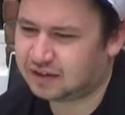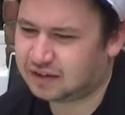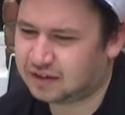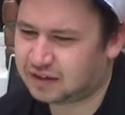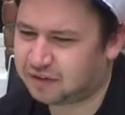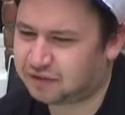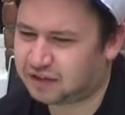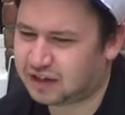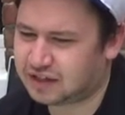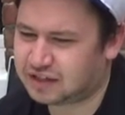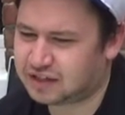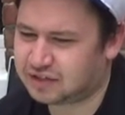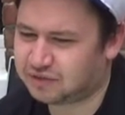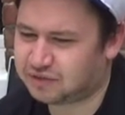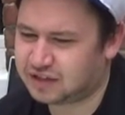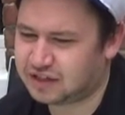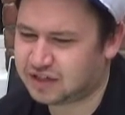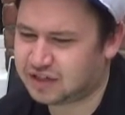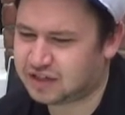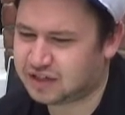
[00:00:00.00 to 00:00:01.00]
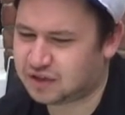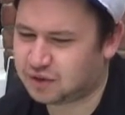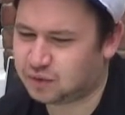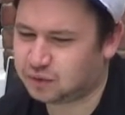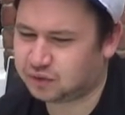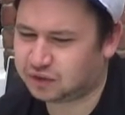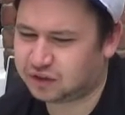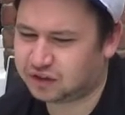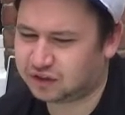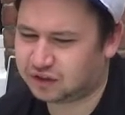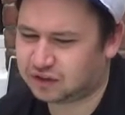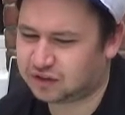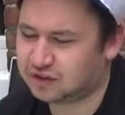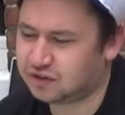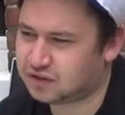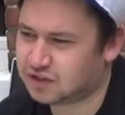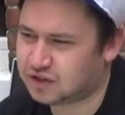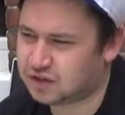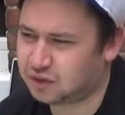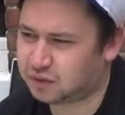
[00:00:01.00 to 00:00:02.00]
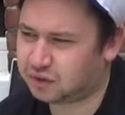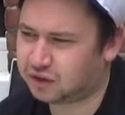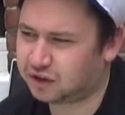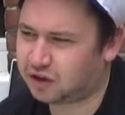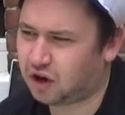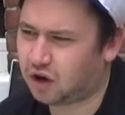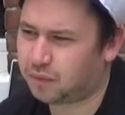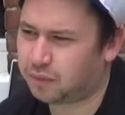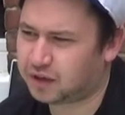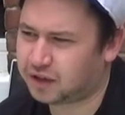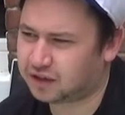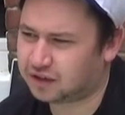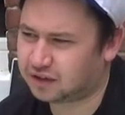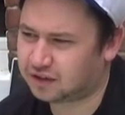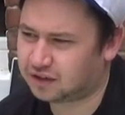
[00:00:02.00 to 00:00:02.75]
effectively stole the comic